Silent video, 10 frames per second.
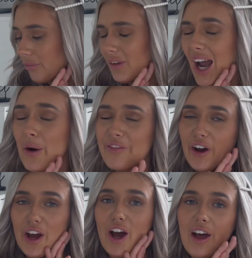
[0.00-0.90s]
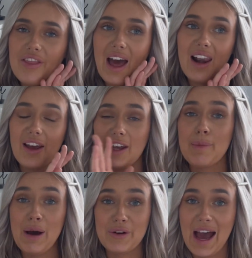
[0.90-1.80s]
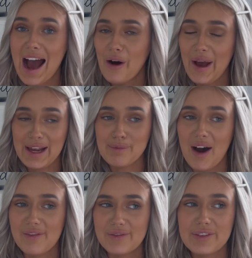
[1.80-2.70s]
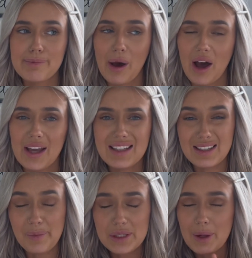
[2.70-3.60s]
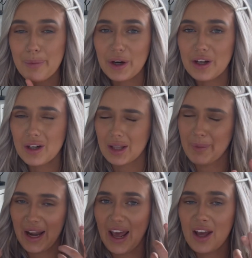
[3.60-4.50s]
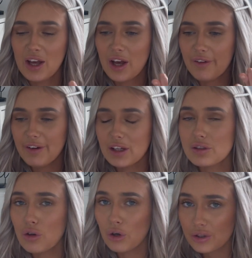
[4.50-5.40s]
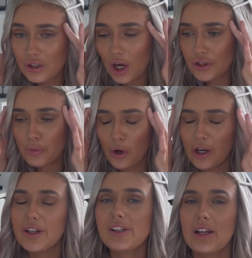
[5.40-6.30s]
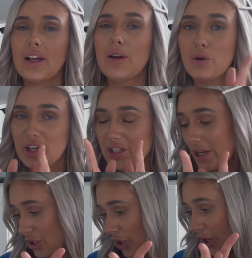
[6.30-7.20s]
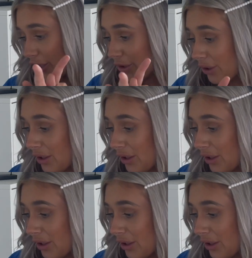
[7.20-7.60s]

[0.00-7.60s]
However, I heard they're like about now, 8 months, but he seems to be pretty good at the minute. Fingers crossed, touch wood, it will continue.